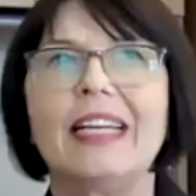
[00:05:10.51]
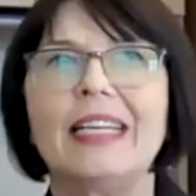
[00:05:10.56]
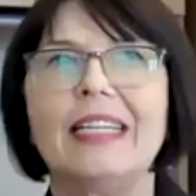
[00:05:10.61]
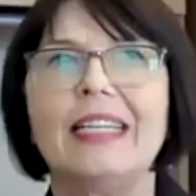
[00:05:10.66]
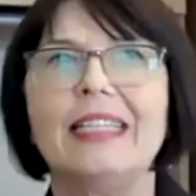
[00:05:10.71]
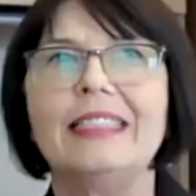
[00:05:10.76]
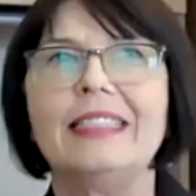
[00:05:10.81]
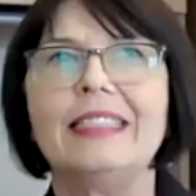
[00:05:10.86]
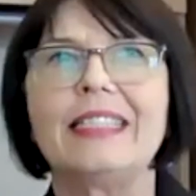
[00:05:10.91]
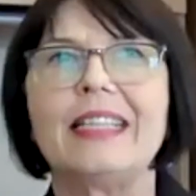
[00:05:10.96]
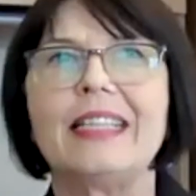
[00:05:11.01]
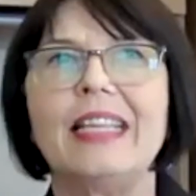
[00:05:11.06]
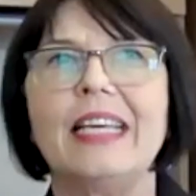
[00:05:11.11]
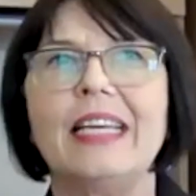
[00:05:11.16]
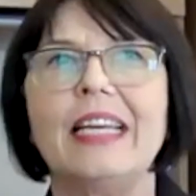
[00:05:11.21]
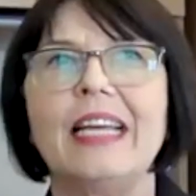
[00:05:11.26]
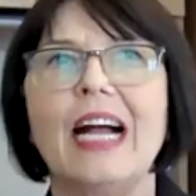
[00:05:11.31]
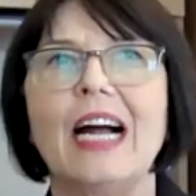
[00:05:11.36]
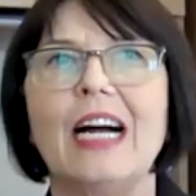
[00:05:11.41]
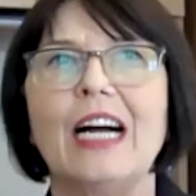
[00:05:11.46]
it is
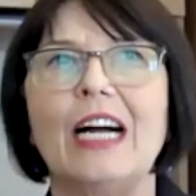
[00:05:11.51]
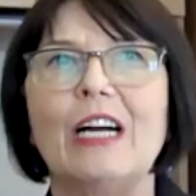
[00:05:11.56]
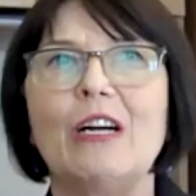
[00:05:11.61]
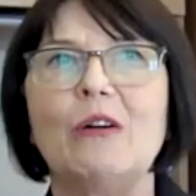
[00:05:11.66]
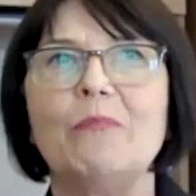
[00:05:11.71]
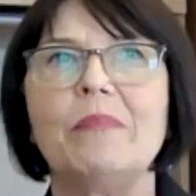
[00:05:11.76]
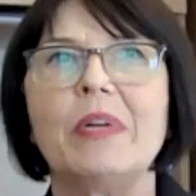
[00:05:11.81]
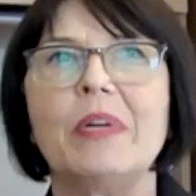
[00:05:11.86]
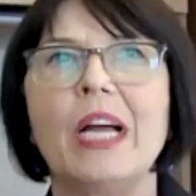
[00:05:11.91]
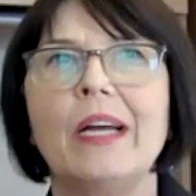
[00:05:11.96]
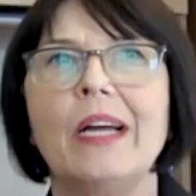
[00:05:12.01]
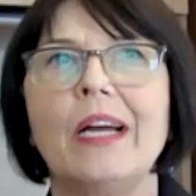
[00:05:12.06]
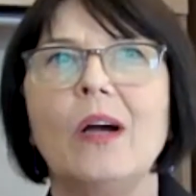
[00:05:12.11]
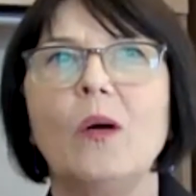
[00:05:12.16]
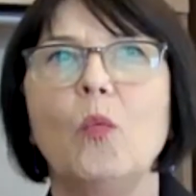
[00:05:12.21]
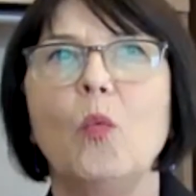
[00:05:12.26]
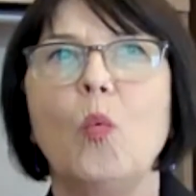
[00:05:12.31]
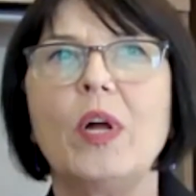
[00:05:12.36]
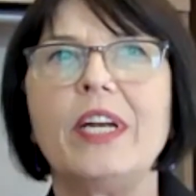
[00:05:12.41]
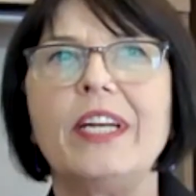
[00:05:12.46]
the
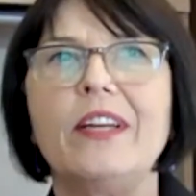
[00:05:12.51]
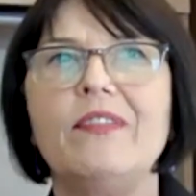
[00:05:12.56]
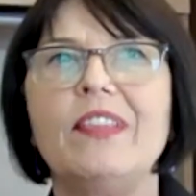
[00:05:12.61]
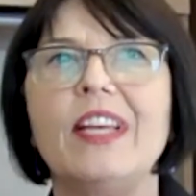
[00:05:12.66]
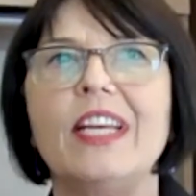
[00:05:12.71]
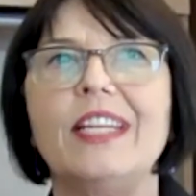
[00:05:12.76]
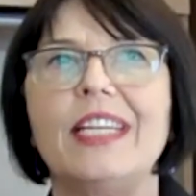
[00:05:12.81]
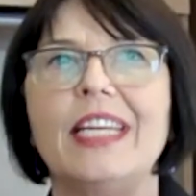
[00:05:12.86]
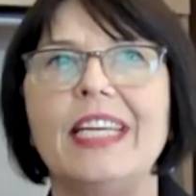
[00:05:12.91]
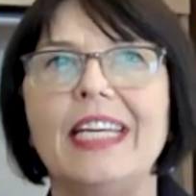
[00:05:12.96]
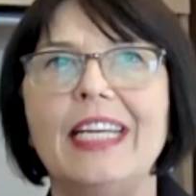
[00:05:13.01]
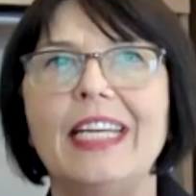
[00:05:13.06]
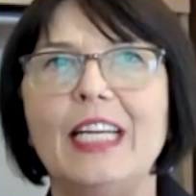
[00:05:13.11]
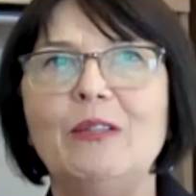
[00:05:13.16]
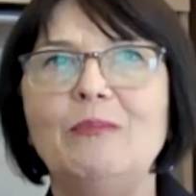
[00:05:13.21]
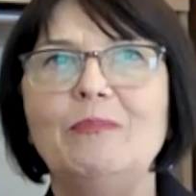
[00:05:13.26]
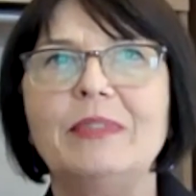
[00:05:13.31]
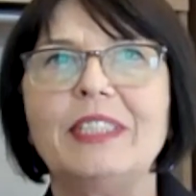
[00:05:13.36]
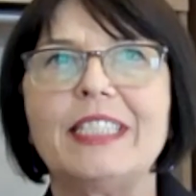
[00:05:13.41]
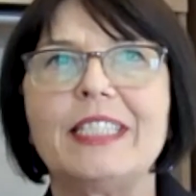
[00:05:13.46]
one of the
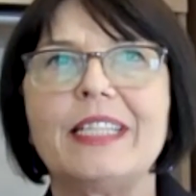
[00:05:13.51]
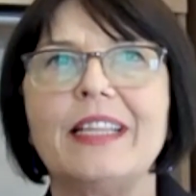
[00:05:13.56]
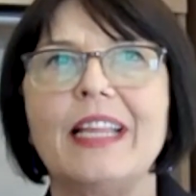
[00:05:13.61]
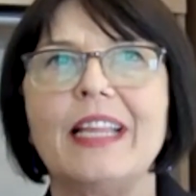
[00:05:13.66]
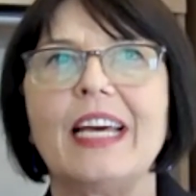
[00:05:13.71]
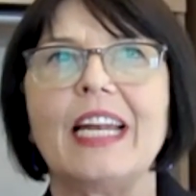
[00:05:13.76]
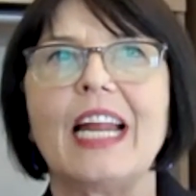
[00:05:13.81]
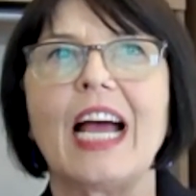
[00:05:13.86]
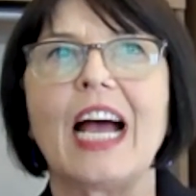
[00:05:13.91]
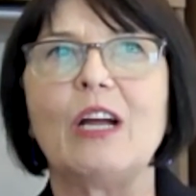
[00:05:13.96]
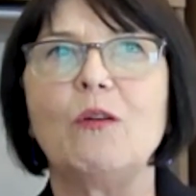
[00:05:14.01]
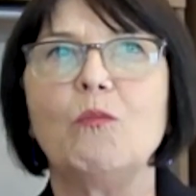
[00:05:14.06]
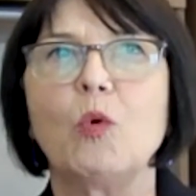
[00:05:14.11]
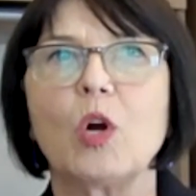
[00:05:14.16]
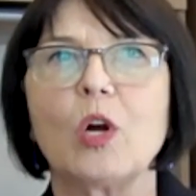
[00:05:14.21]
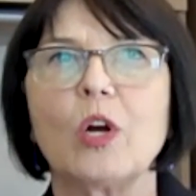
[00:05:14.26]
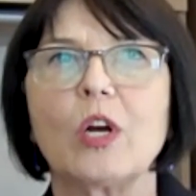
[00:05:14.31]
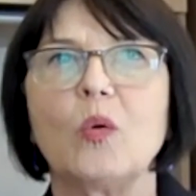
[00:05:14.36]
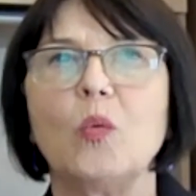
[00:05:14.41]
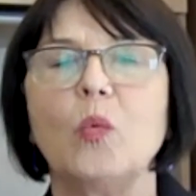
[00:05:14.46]
teams that I
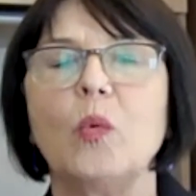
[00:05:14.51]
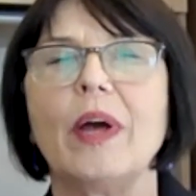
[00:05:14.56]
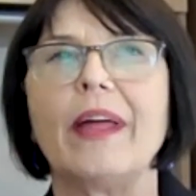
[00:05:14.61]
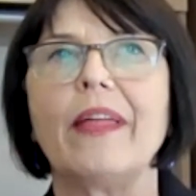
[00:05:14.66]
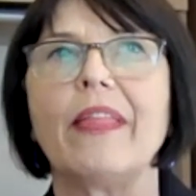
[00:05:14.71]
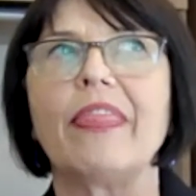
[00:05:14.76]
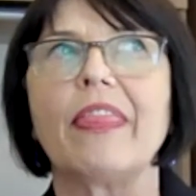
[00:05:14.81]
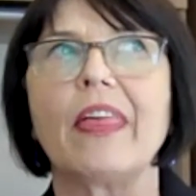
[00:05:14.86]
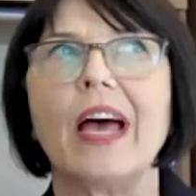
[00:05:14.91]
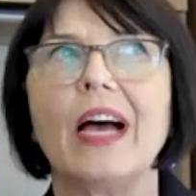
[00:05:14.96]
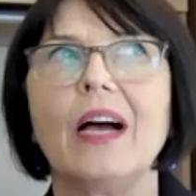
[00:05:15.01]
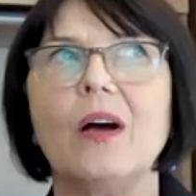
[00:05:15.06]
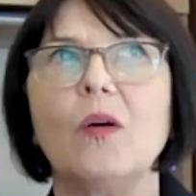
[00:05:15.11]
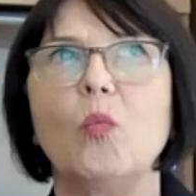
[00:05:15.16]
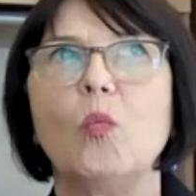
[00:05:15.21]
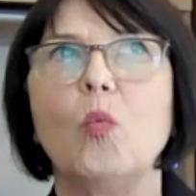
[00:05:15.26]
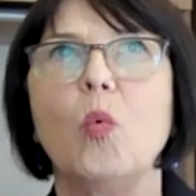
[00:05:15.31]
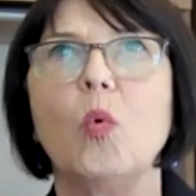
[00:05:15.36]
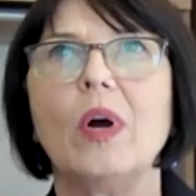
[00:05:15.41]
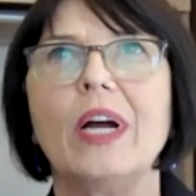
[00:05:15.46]
work with,
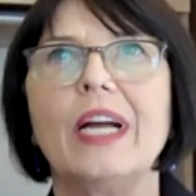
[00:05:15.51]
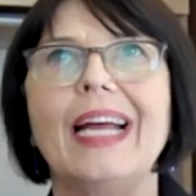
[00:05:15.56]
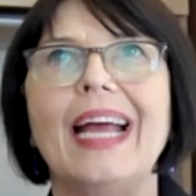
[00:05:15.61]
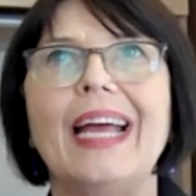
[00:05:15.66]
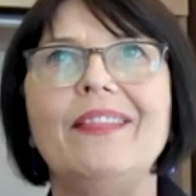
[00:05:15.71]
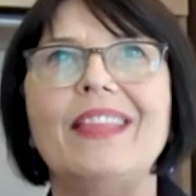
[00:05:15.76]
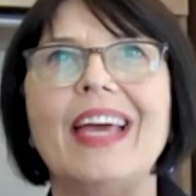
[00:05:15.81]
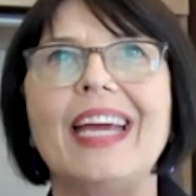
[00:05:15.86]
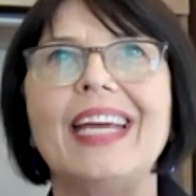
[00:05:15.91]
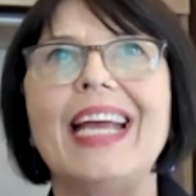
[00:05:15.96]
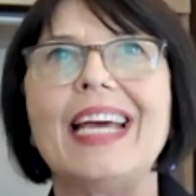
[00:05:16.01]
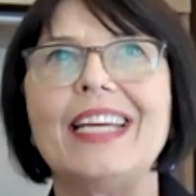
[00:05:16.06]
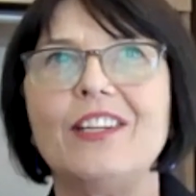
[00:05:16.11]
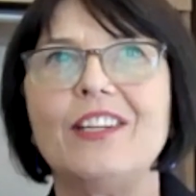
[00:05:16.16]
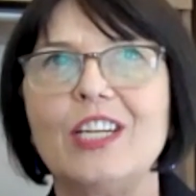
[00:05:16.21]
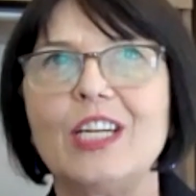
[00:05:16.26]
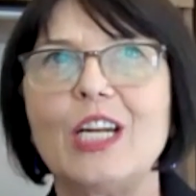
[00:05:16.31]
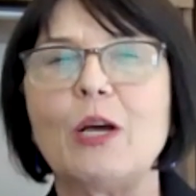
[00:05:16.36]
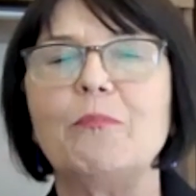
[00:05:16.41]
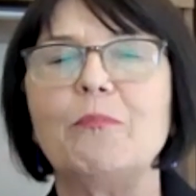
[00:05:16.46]
they
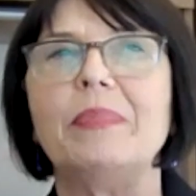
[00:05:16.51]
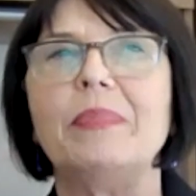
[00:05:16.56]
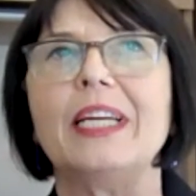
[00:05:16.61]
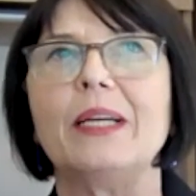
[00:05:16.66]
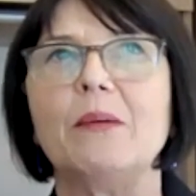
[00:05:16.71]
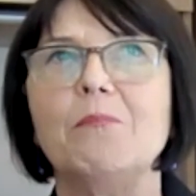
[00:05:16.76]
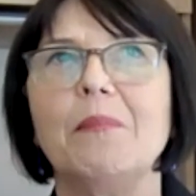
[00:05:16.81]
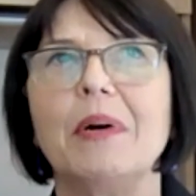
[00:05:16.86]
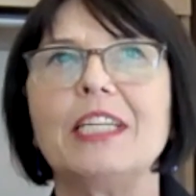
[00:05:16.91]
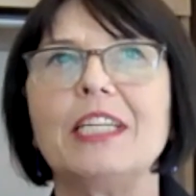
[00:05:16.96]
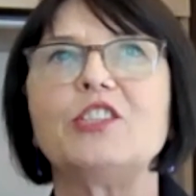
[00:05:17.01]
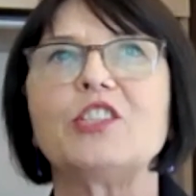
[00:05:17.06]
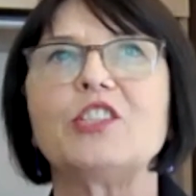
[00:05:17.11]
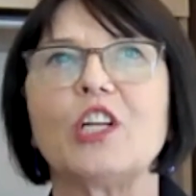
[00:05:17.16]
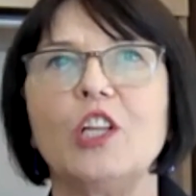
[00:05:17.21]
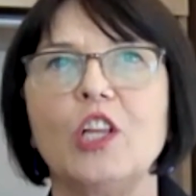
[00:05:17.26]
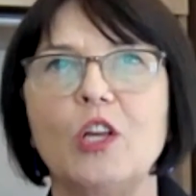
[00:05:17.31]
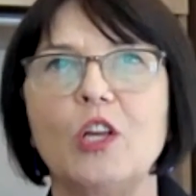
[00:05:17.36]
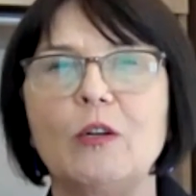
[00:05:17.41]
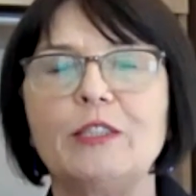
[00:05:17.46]
ended up being much
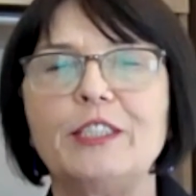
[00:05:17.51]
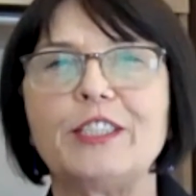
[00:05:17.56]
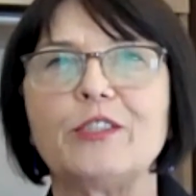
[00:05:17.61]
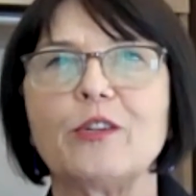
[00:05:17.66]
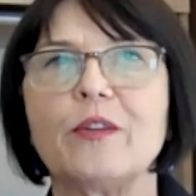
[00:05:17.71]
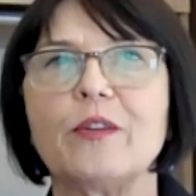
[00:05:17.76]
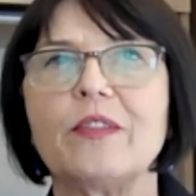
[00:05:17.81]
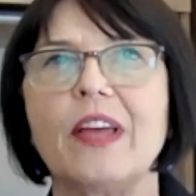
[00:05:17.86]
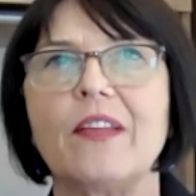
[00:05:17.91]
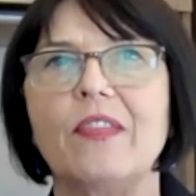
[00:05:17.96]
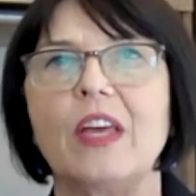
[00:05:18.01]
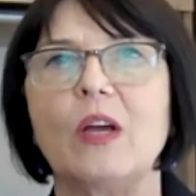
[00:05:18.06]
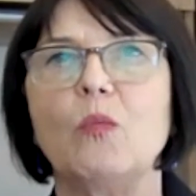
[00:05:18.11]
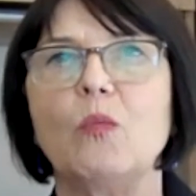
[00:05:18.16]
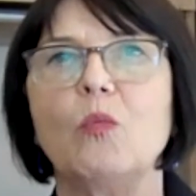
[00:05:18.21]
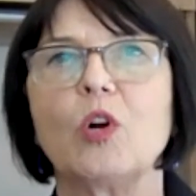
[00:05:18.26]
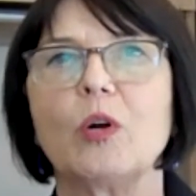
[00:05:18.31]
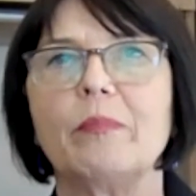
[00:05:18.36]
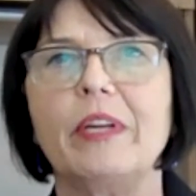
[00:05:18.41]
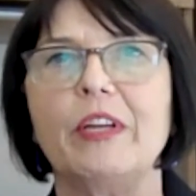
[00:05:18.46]
closer than they
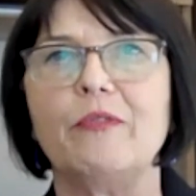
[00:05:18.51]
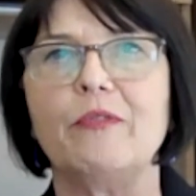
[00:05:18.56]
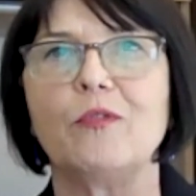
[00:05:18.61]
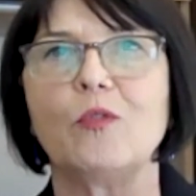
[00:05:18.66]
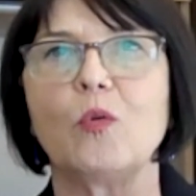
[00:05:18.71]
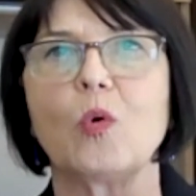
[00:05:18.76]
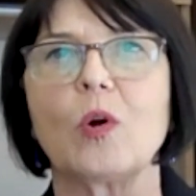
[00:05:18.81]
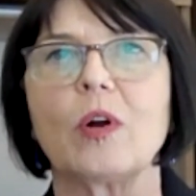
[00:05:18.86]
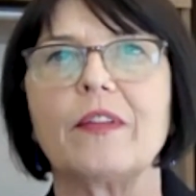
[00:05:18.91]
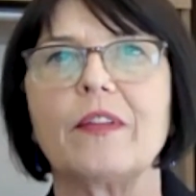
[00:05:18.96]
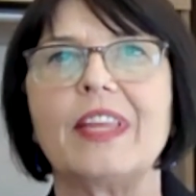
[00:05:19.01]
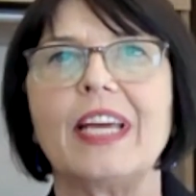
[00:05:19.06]
were before.